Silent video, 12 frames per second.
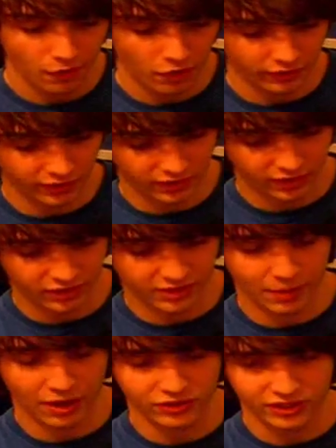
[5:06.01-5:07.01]
on this is
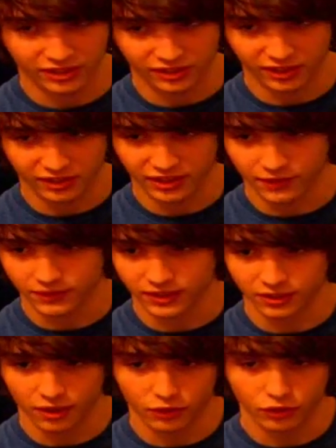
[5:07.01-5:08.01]
about
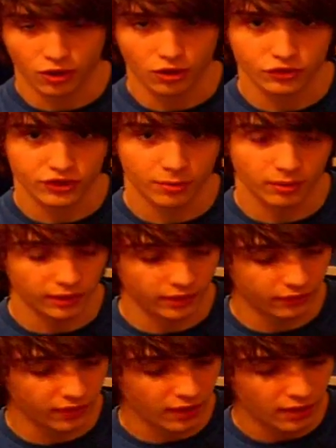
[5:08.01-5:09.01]
$1,600–1,700, I
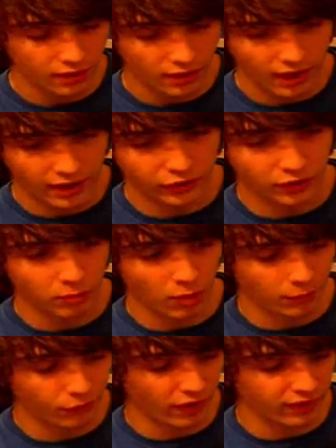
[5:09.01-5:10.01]
believe, and you can
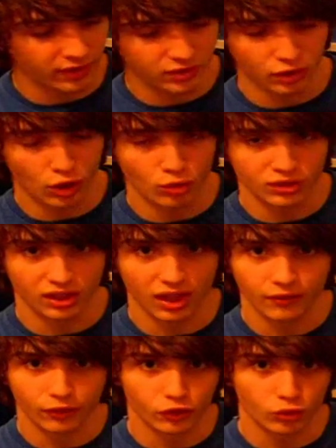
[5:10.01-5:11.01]
probably find it as low as
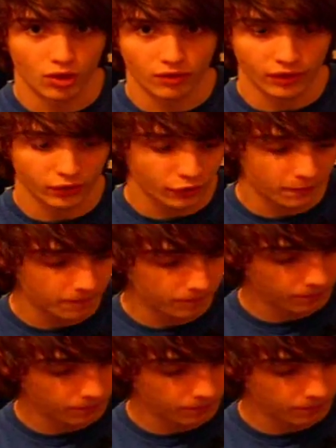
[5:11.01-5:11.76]
$1,100 or $1,200.